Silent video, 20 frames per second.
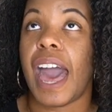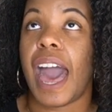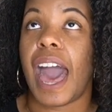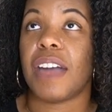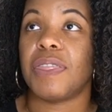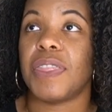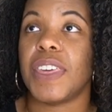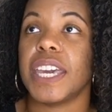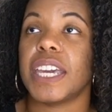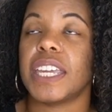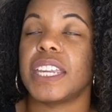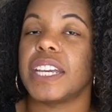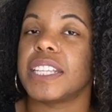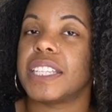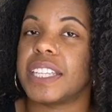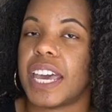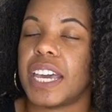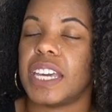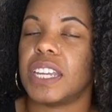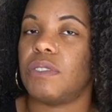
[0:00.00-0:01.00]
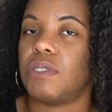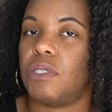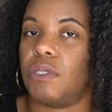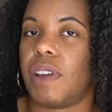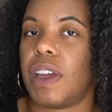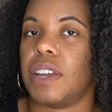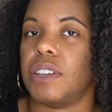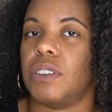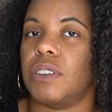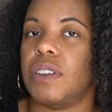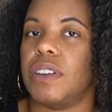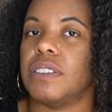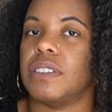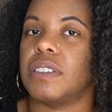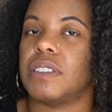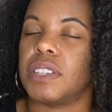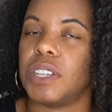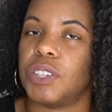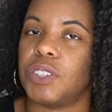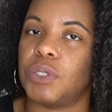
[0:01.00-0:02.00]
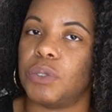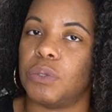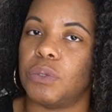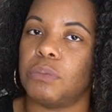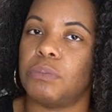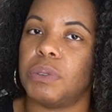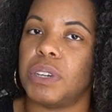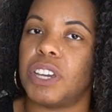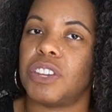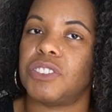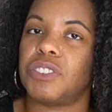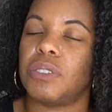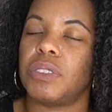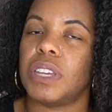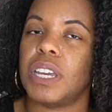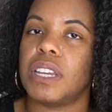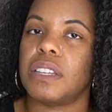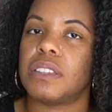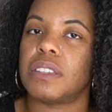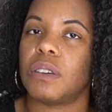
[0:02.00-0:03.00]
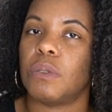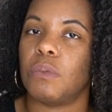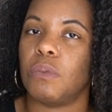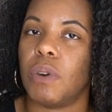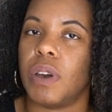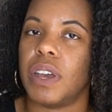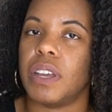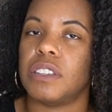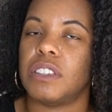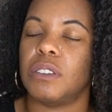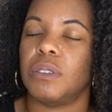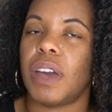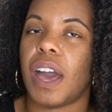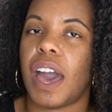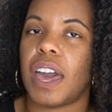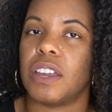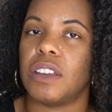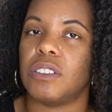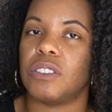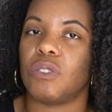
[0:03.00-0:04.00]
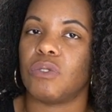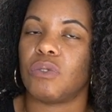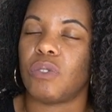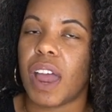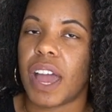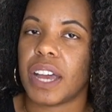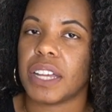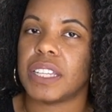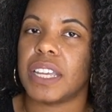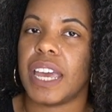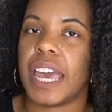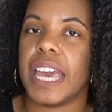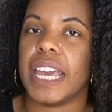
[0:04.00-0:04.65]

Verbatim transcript: I think an executive director is essential because you need someone to kind of direct